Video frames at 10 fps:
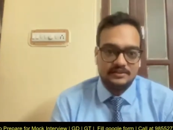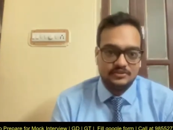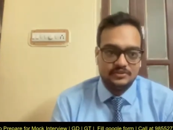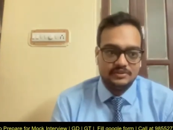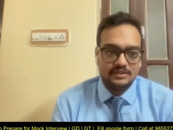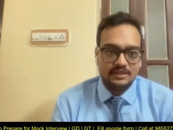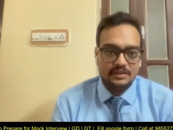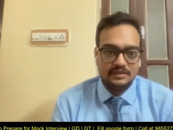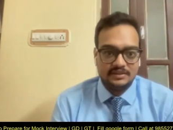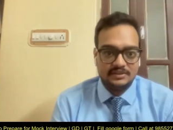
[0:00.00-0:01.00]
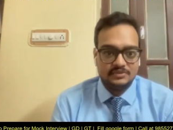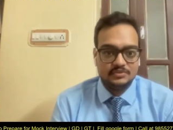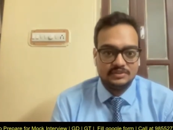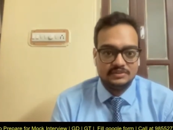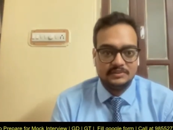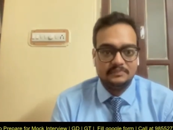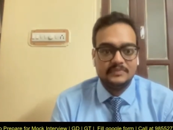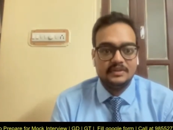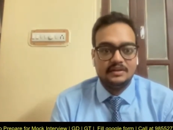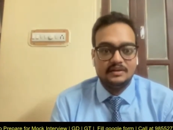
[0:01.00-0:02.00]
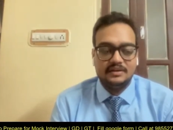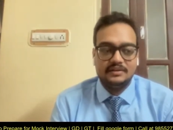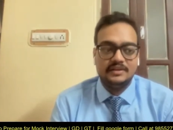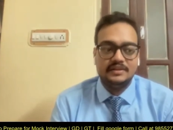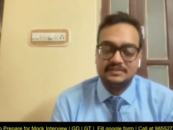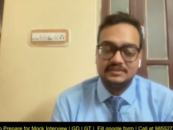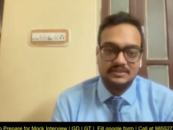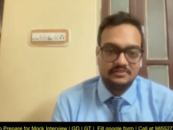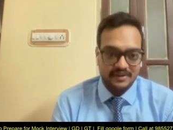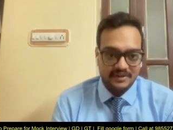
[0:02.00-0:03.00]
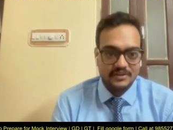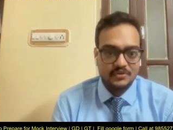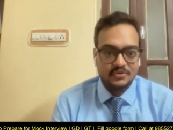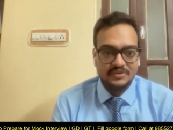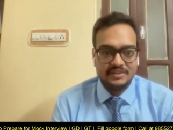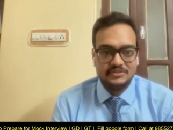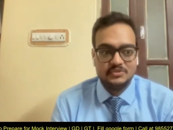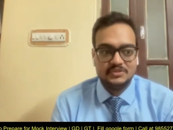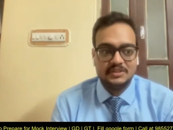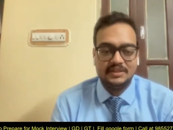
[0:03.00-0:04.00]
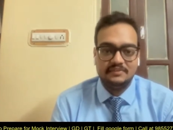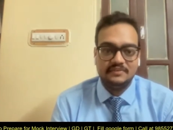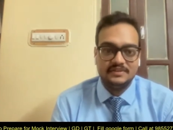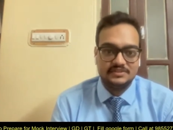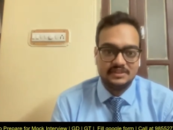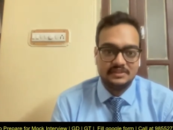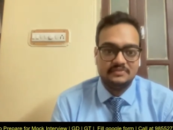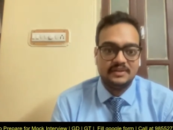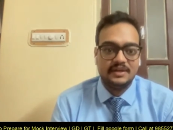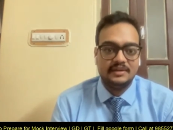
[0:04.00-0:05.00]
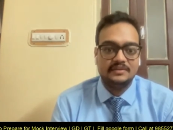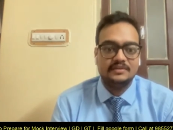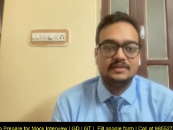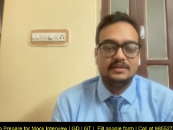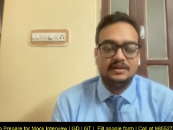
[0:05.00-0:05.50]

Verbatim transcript: ultrasonic uh, transducer, sir, uh, it is this a very accurate transducer in which, sir, we can uh,